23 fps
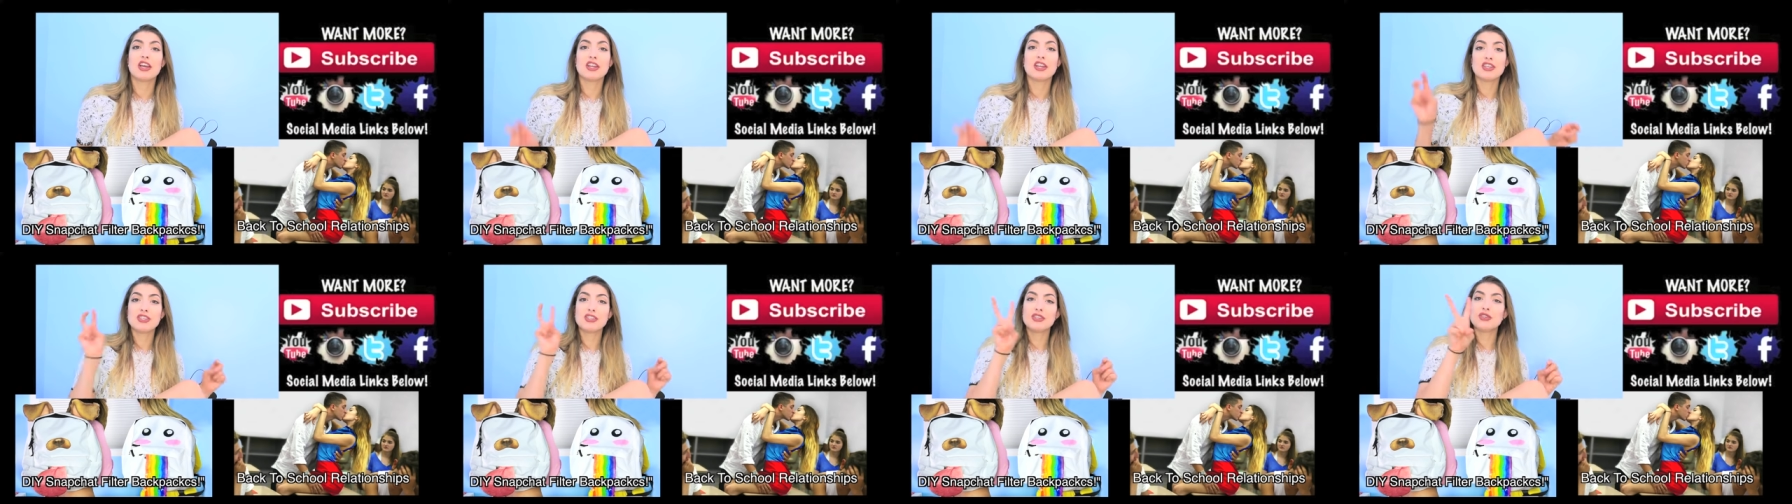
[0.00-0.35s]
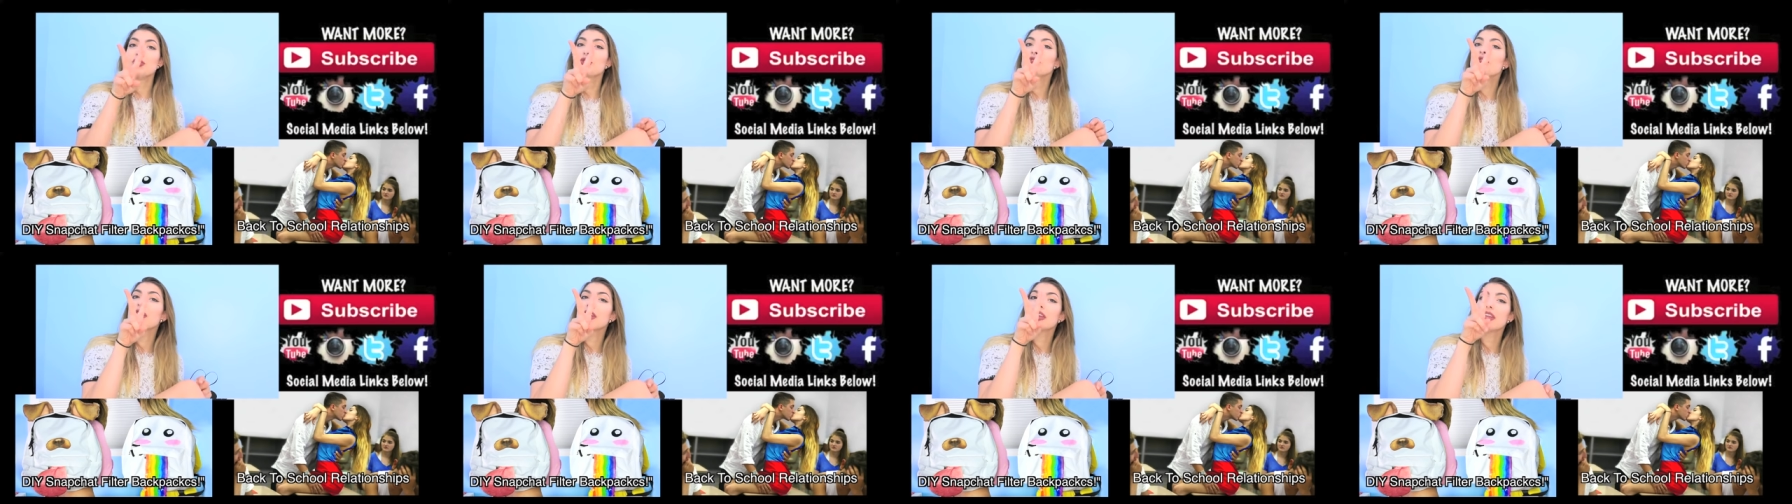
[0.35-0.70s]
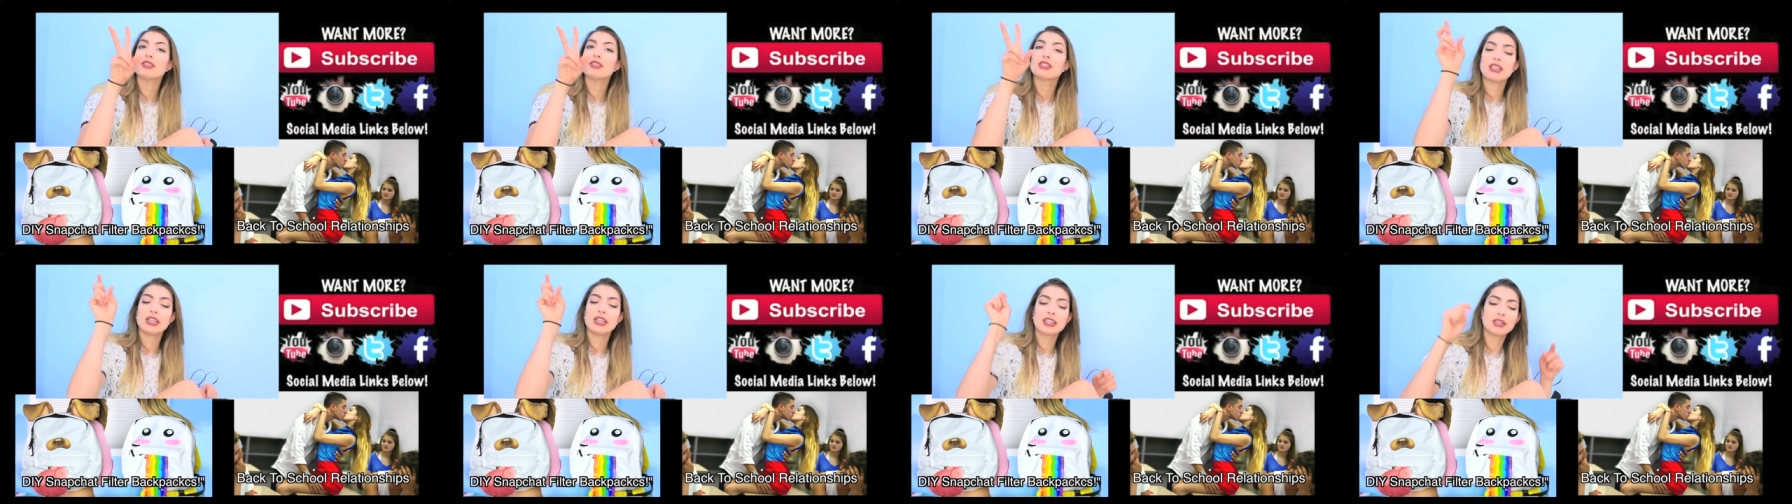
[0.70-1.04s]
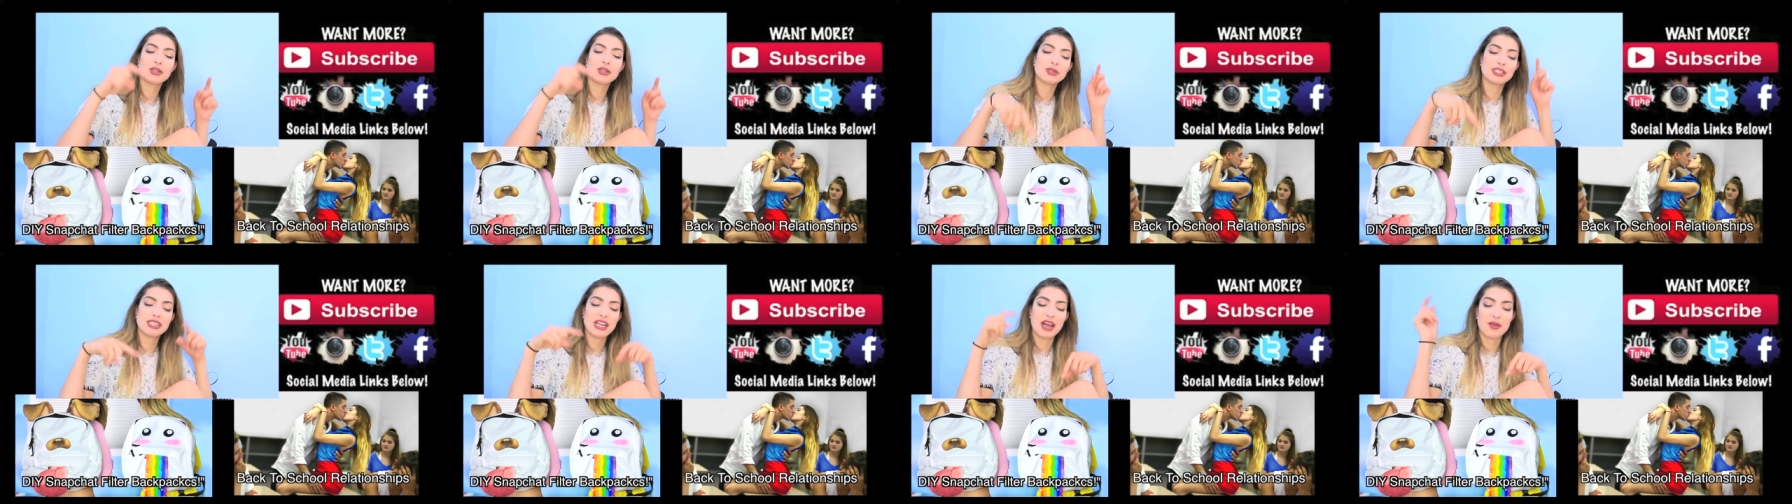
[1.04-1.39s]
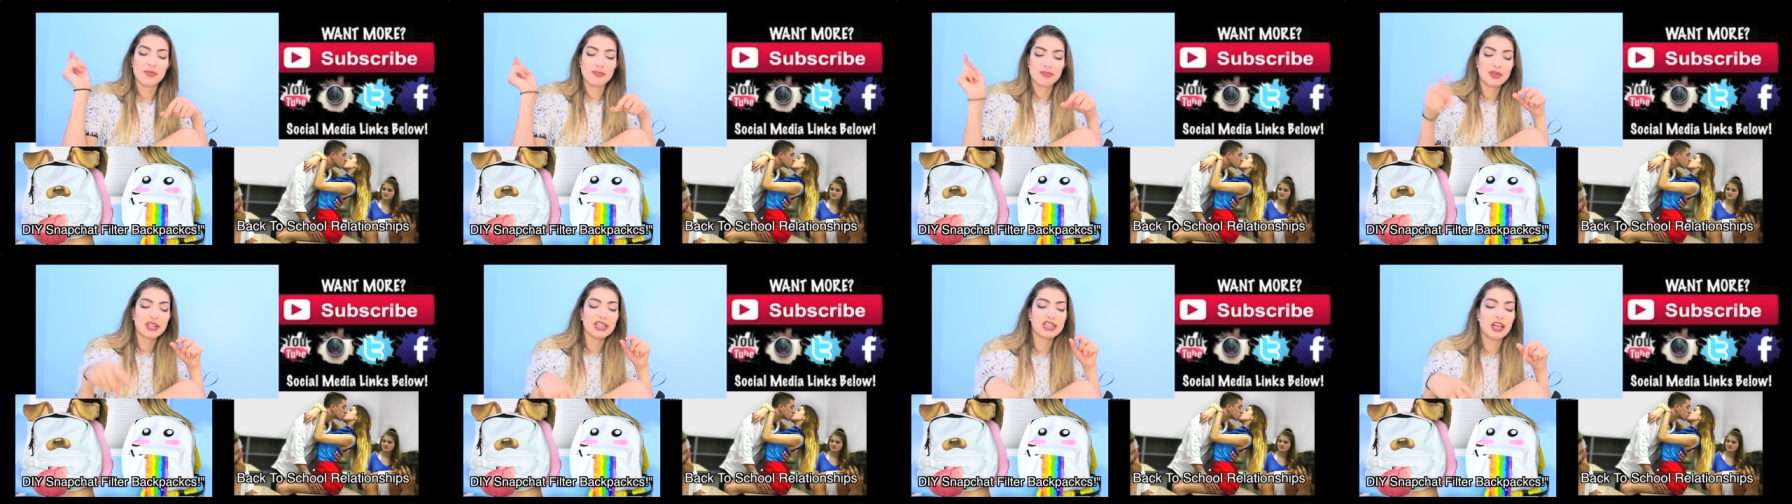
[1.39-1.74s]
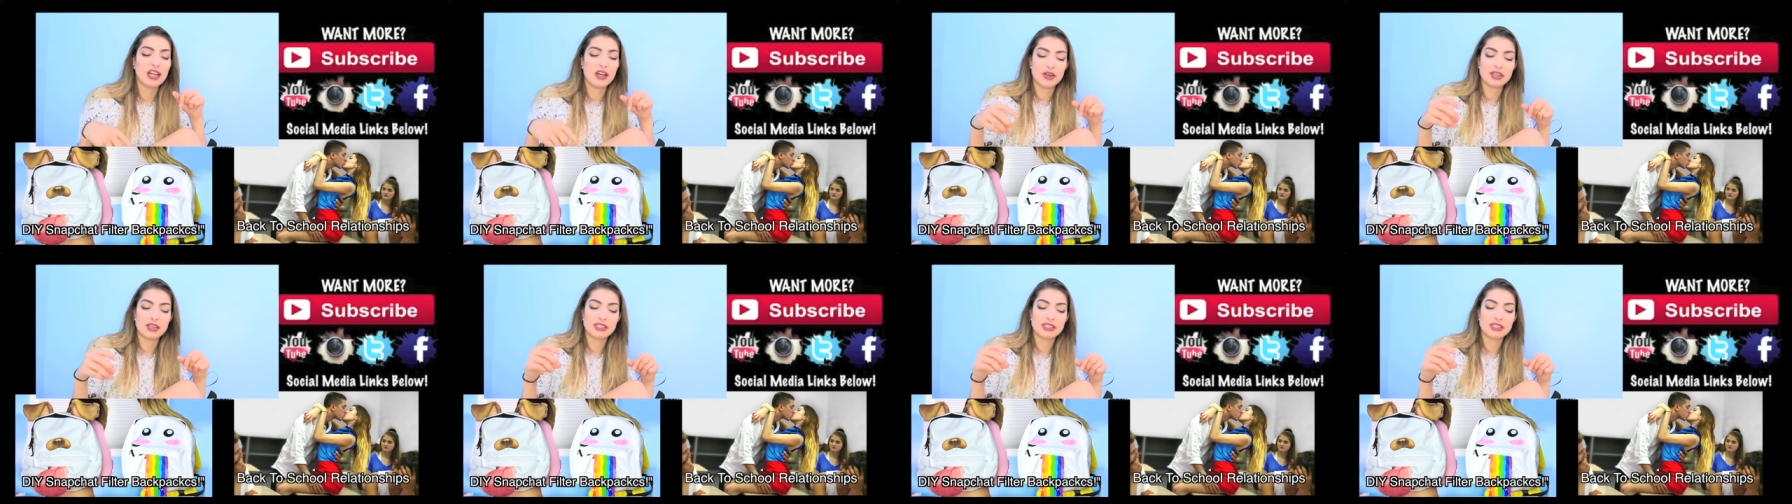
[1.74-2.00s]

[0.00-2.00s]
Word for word: two videos, click those down below and